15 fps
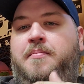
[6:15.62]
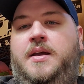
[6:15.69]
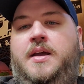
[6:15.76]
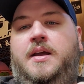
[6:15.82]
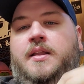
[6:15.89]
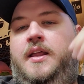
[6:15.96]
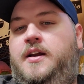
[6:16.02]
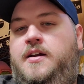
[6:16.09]

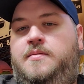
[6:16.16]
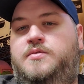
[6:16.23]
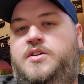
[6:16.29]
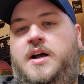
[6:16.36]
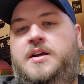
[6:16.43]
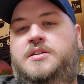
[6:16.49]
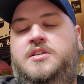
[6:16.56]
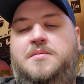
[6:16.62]
me, and then ended up
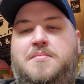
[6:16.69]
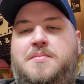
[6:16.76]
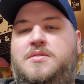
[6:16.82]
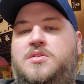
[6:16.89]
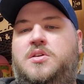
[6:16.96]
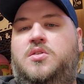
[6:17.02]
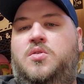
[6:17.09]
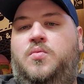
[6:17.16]
Josh
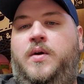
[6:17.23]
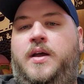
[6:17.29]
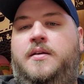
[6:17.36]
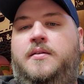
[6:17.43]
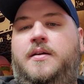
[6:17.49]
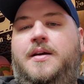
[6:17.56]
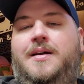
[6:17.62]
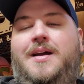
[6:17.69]
Zimmerman took the
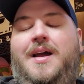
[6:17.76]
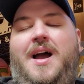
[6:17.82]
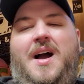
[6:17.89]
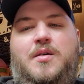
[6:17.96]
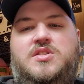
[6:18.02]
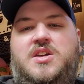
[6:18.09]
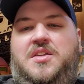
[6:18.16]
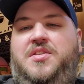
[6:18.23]
win,
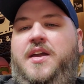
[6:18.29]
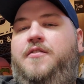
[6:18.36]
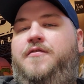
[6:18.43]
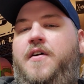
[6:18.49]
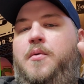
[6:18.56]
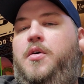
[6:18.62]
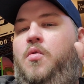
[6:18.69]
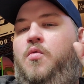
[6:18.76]
which I think
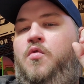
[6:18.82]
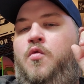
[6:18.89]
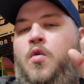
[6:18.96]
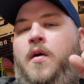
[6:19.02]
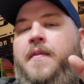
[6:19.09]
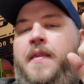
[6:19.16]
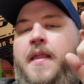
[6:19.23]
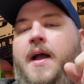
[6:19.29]
if I would have
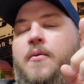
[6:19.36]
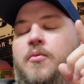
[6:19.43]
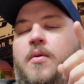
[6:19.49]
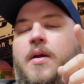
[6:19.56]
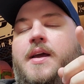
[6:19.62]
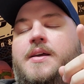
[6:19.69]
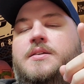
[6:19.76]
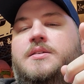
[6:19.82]
won that
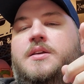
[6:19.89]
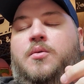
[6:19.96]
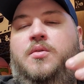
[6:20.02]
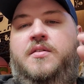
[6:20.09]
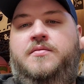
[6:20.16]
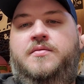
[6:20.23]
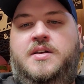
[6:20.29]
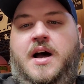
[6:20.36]
race, I
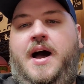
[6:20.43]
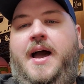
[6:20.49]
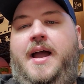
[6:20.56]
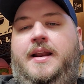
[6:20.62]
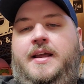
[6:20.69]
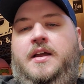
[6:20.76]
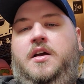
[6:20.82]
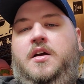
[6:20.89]
would have
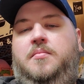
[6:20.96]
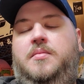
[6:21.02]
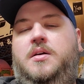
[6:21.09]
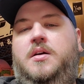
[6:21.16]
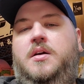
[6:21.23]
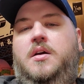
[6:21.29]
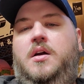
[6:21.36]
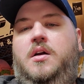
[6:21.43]
tied him
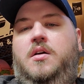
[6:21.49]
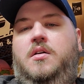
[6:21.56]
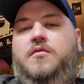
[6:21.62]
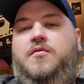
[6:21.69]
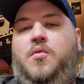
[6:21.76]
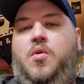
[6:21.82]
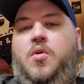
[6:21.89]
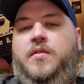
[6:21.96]

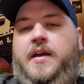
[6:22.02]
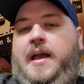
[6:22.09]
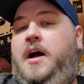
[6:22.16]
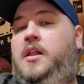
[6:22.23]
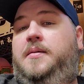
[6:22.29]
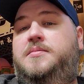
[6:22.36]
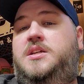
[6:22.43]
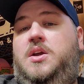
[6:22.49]
for the
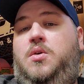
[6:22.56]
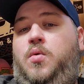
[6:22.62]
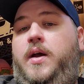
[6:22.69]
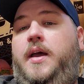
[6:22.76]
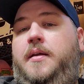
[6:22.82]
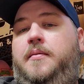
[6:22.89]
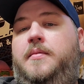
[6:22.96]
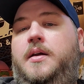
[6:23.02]
LMT
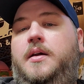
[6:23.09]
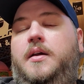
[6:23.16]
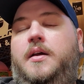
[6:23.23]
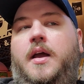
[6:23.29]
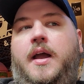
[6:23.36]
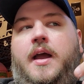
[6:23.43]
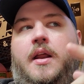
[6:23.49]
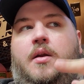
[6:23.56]
win,
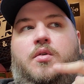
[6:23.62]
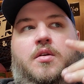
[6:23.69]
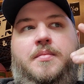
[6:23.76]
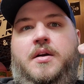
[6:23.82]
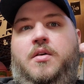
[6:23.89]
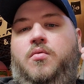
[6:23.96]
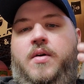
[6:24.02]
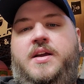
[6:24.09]
and it would have
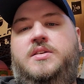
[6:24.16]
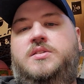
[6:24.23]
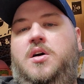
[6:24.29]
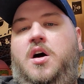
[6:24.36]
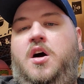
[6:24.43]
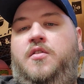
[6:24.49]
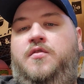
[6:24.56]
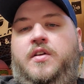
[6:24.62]
been a race
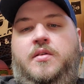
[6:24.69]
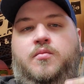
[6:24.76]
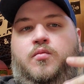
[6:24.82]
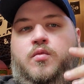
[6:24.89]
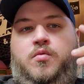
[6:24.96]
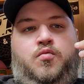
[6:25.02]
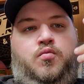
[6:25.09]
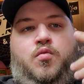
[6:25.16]
off,
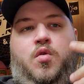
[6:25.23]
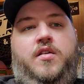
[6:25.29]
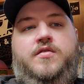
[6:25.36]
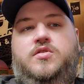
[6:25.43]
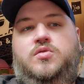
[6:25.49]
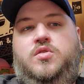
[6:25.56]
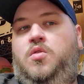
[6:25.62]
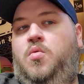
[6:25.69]
and one of
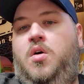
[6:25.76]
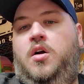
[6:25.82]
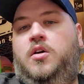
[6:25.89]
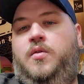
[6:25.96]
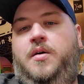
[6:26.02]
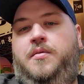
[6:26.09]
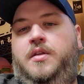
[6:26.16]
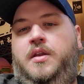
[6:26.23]
us could have
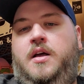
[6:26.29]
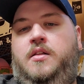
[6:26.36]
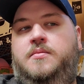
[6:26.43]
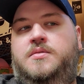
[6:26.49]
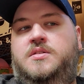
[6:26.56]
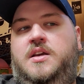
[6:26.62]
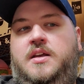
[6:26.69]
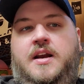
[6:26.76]
walked away with an
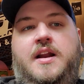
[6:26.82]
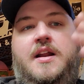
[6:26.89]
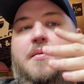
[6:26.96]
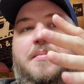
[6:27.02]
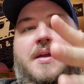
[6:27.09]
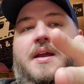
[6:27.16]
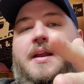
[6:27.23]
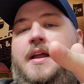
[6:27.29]
LMT. It ended
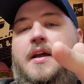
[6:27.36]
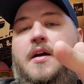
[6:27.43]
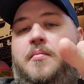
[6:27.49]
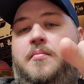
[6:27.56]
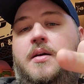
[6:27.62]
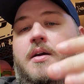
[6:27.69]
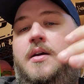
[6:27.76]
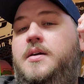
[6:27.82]
up being
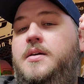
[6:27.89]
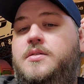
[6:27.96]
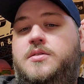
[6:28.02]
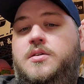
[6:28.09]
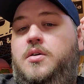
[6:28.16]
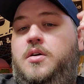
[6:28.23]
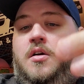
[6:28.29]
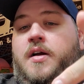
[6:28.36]
him,
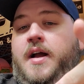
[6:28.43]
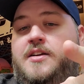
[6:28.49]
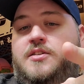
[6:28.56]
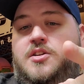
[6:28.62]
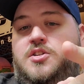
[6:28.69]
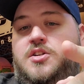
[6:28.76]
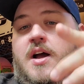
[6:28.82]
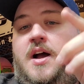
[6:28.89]
so
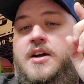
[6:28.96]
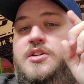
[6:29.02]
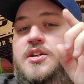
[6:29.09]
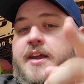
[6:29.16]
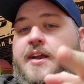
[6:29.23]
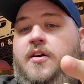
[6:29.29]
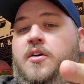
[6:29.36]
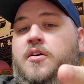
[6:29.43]
congrats to
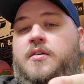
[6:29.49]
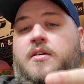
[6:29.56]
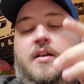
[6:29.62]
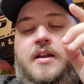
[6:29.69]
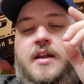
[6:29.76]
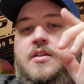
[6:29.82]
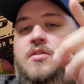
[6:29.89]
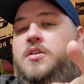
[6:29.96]
Josh. He earned
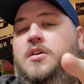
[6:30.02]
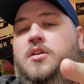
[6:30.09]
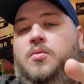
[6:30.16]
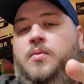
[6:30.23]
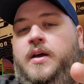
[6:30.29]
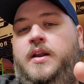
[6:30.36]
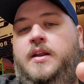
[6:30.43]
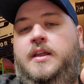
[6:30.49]
it. He took the
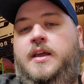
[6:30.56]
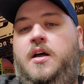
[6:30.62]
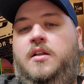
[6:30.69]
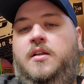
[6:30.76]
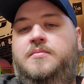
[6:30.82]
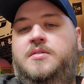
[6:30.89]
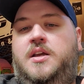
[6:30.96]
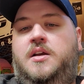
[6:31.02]
win in the
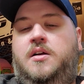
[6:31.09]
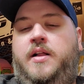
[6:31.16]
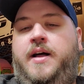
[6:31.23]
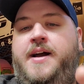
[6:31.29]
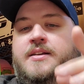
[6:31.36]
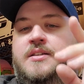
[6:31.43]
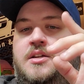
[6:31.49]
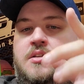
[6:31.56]
LMT
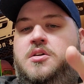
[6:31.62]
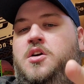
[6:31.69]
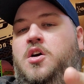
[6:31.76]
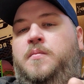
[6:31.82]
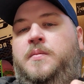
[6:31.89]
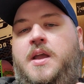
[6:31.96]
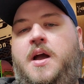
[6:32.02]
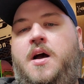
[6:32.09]
class. He took
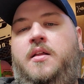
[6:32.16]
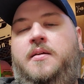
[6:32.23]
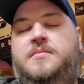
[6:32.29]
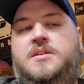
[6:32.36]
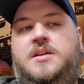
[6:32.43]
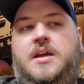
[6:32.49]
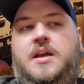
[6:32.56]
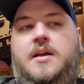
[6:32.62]
home the
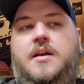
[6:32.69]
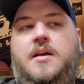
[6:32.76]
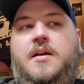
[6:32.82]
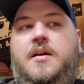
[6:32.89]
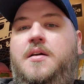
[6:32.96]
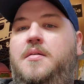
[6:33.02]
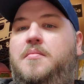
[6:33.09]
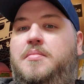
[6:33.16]
LMT,
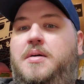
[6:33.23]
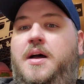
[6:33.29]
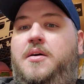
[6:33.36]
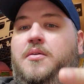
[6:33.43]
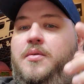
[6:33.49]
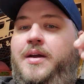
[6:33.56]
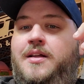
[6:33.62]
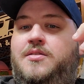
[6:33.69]

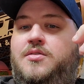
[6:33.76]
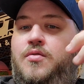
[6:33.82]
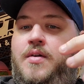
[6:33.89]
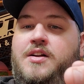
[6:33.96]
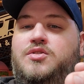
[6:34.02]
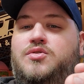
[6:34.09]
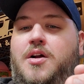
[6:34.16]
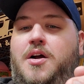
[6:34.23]
but we get to
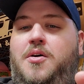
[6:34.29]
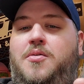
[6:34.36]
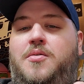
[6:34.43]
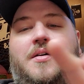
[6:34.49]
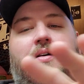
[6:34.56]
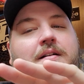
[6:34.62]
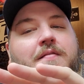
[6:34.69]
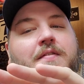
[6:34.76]

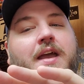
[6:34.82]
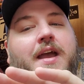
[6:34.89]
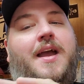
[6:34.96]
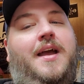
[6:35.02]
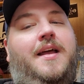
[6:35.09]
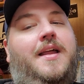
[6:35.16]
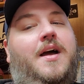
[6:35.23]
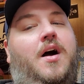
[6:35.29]
retro, and